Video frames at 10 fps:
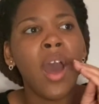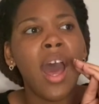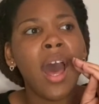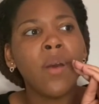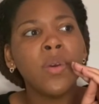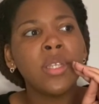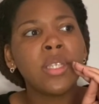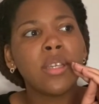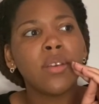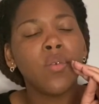I was
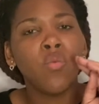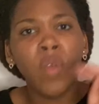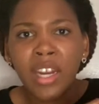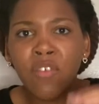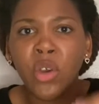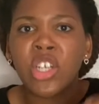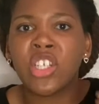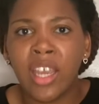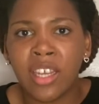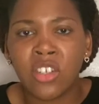ready for a
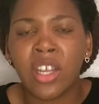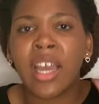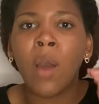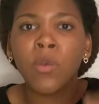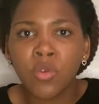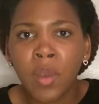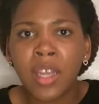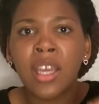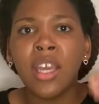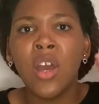change. Like, I was
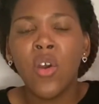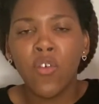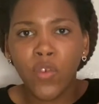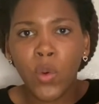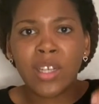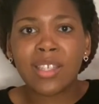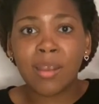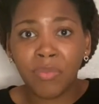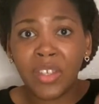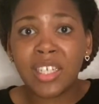ready for
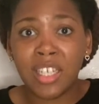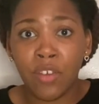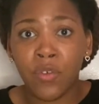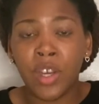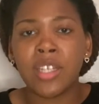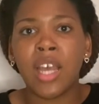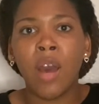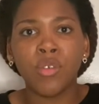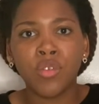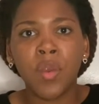something different. I
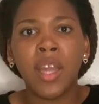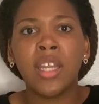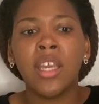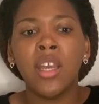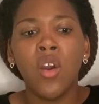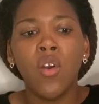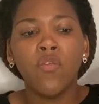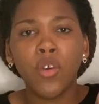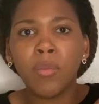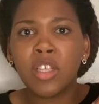was ready
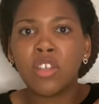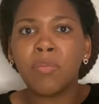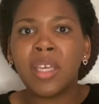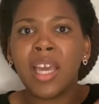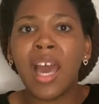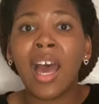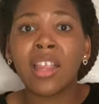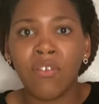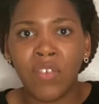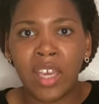for me to be
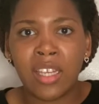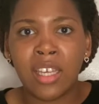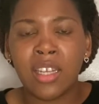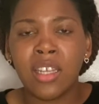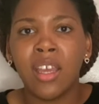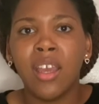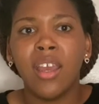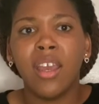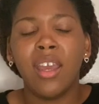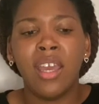elevated,
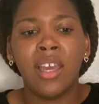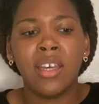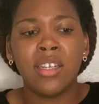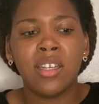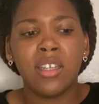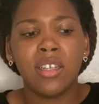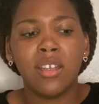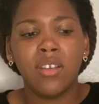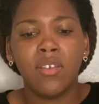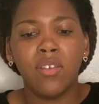and
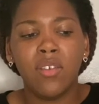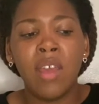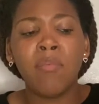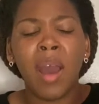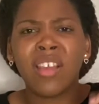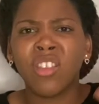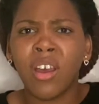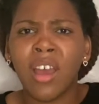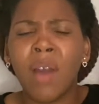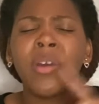
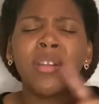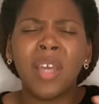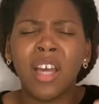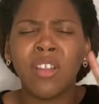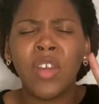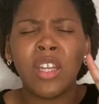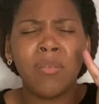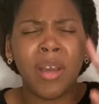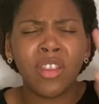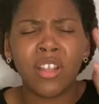I wanted to be elevated in
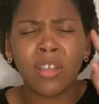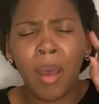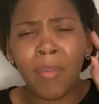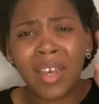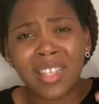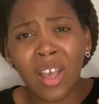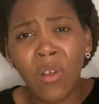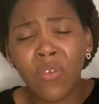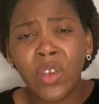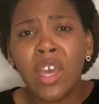my thoughts about myself.